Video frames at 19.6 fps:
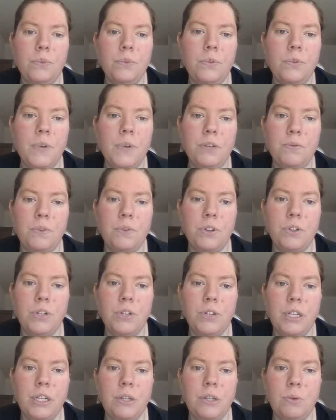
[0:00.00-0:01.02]
transfer it
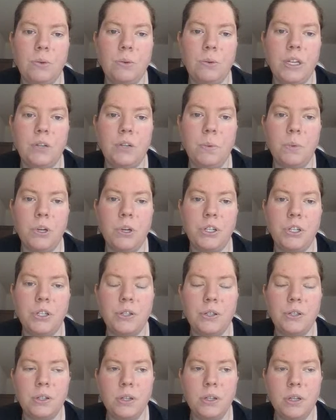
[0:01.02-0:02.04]
into this budget,